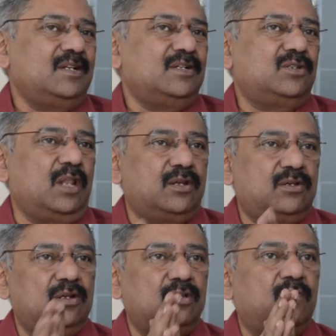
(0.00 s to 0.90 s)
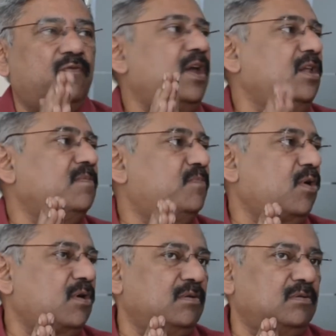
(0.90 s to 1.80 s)
selection is a very
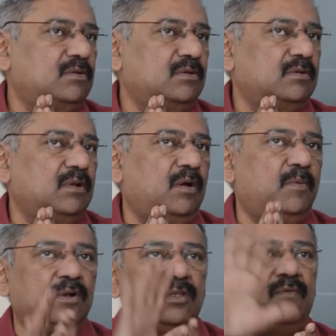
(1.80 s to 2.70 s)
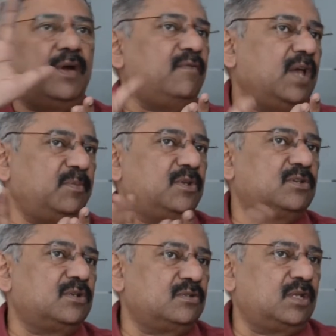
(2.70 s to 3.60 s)
important, among the 5
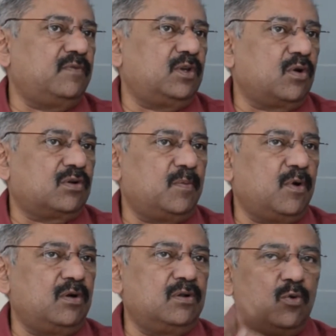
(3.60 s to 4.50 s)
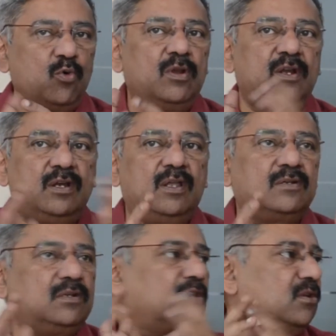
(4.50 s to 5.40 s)
dimensions that we talked about. Role and
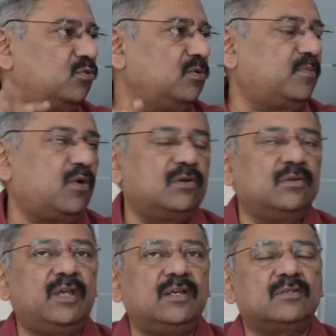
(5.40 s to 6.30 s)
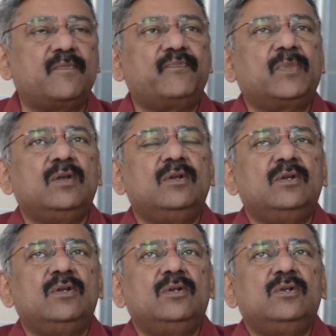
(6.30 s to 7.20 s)
industry are the 2 important things.
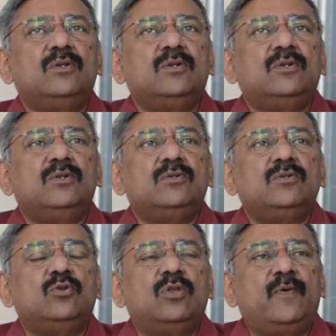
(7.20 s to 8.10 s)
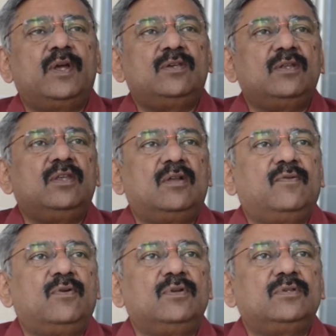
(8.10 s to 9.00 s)
So the question
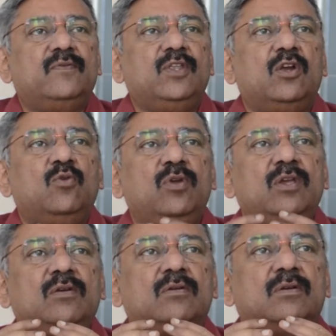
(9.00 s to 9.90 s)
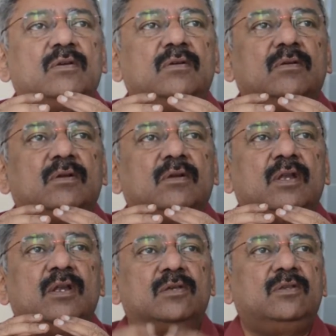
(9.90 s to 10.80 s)
therefore is, when you're doing
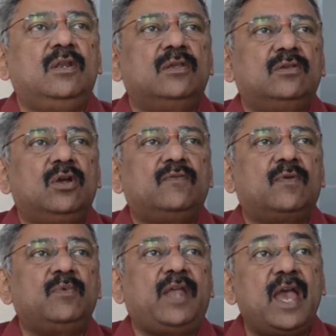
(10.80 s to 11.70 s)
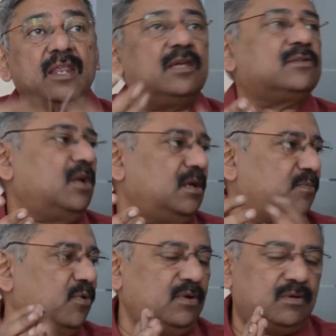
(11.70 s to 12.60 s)
industry research from career
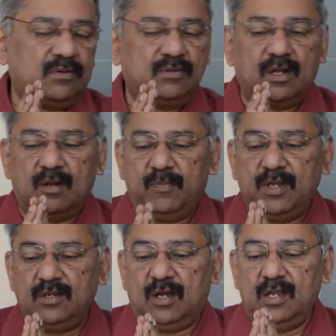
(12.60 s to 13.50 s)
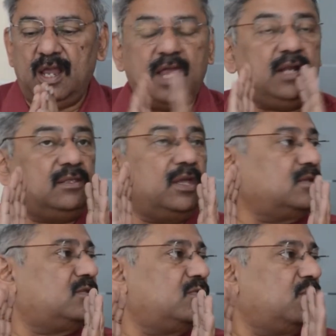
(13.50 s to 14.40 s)
standpoint, there are basically 8
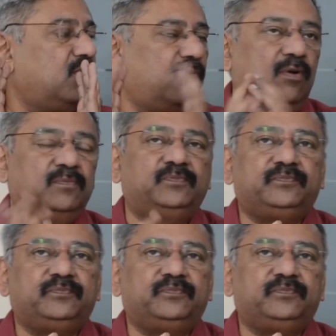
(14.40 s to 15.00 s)
things you look for.